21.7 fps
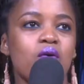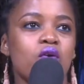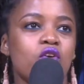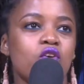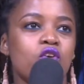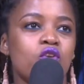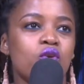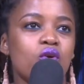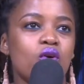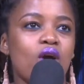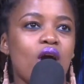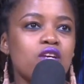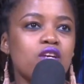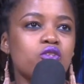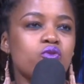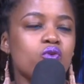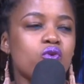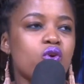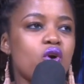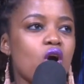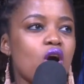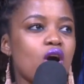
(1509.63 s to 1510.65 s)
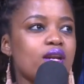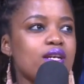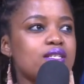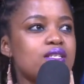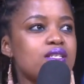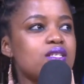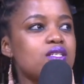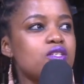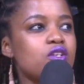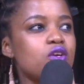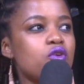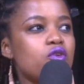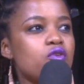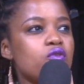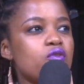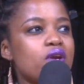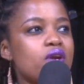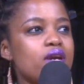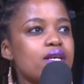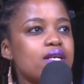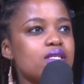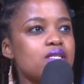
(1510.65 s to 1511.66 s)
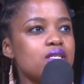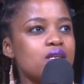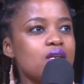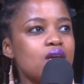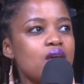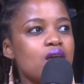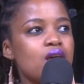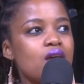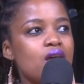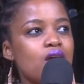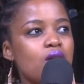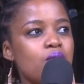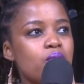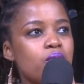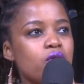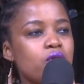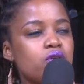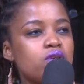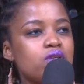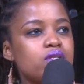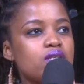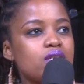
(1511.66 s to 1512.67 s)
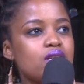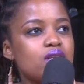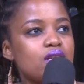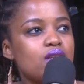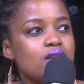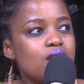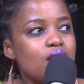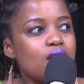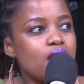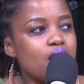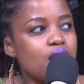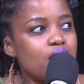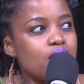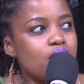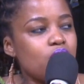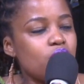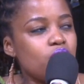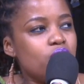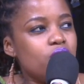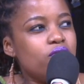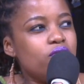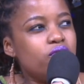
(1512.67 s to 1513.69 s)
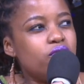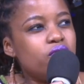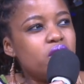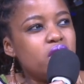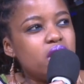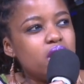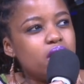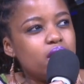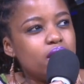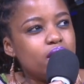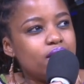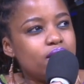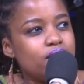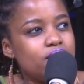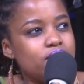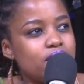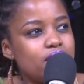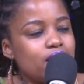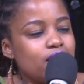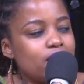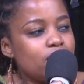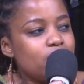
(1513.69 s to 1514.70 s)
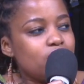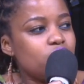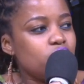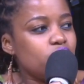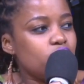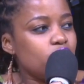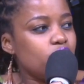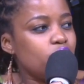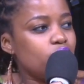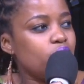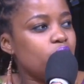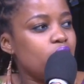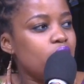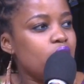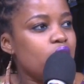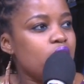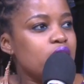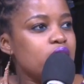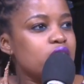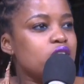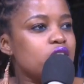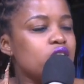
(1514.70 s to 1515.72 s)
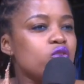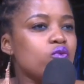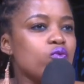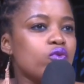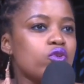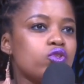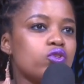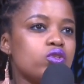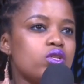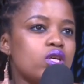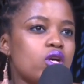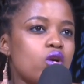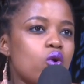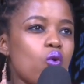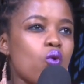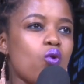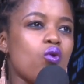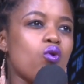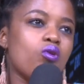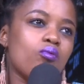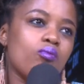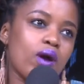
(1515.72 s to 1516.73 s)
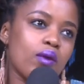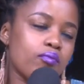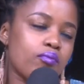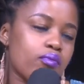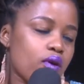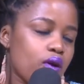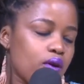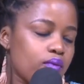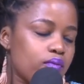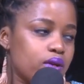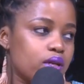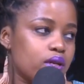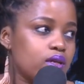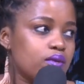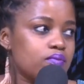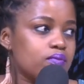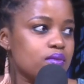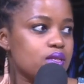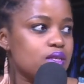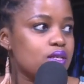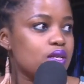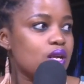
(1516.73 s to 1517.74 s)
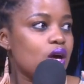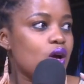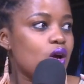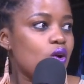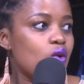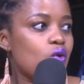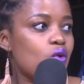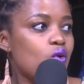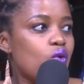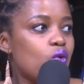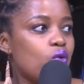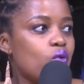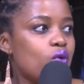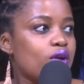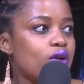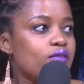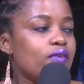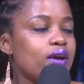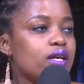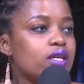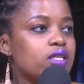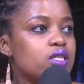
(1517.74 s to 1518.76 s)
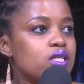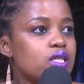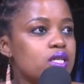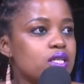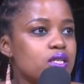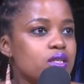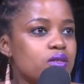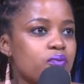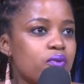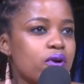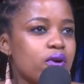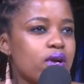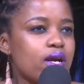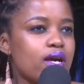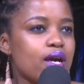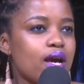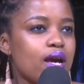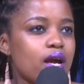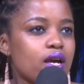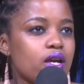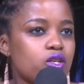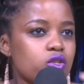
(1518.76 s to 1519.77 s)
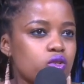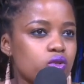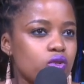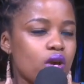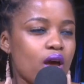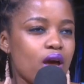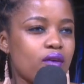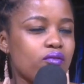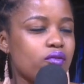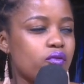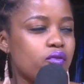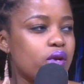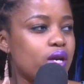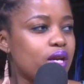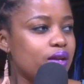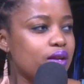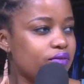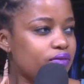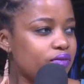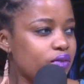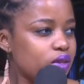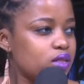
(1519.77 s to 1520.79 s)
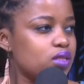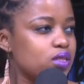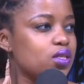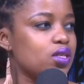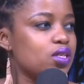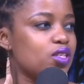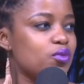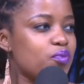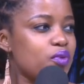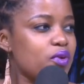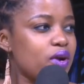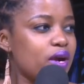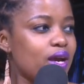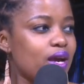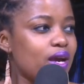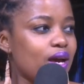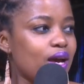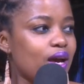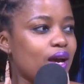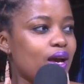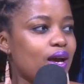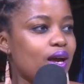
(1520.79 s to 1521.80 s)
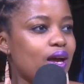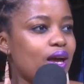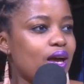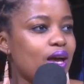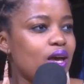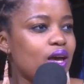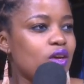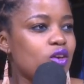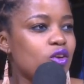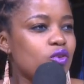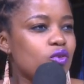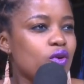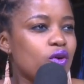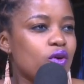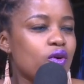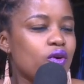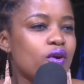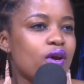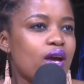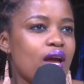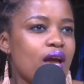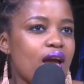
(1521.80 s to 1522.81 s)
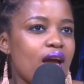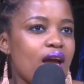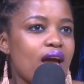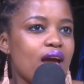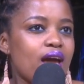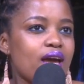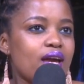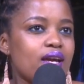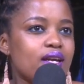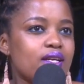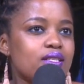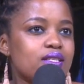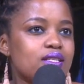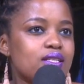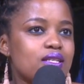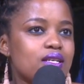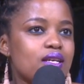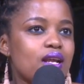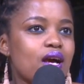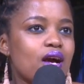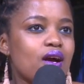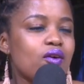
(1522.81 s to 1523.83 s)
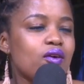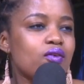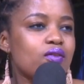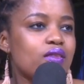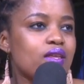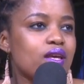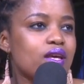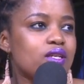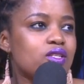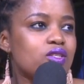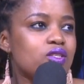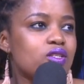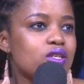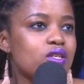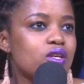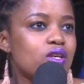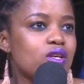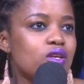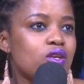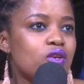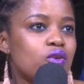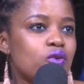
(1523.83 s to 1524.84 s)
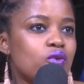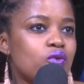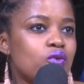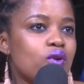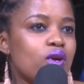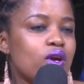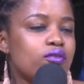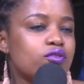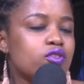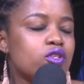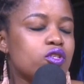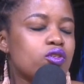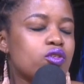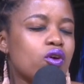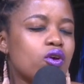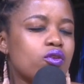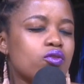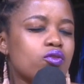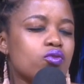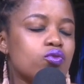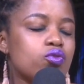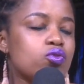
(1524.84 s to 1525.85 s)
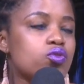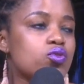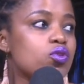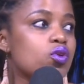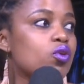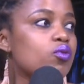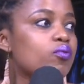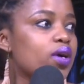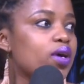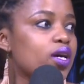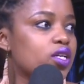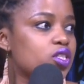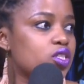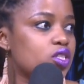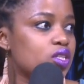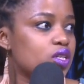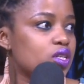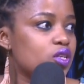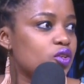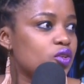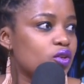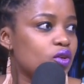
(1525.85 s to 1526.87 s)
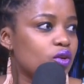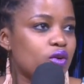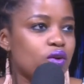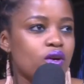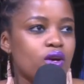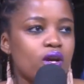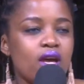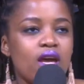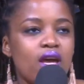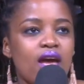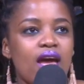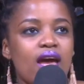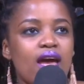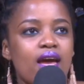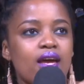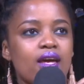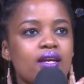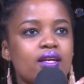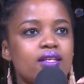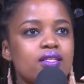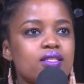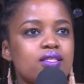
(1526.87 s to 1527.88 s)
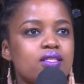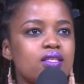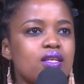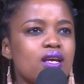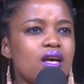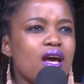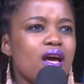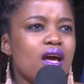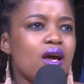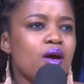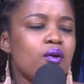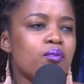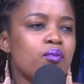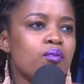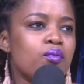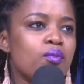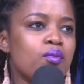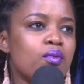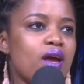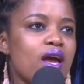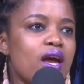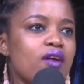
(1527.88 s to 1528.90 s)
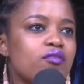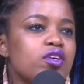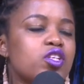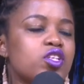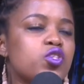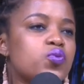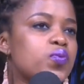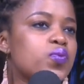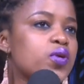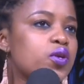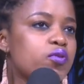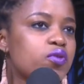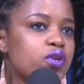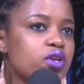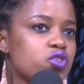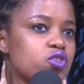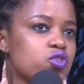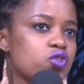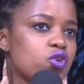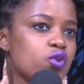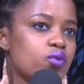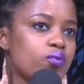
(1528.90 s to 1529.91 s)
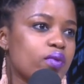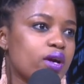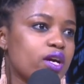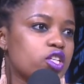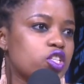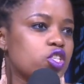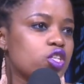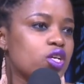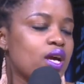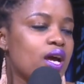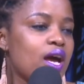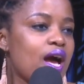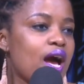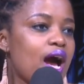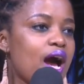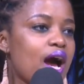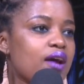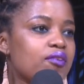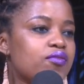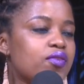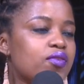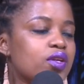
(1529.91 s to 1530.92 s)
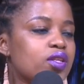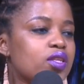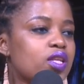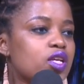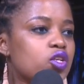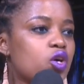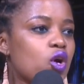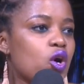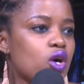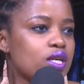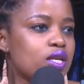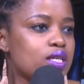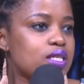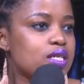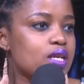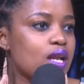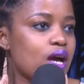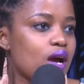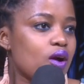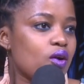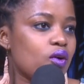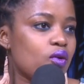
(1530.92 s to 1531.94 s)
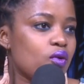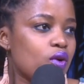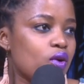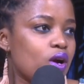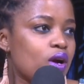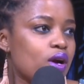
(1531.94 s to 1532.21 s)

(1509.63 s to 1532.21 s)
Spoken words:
you know, I saw God as this great person that I revered and, you know, didn't want to take all my problems, or if I did pray, I had to have a really filtered prayer, you know. And now that you have just gone through so much, you know, and have experienced so much, I feel that God is now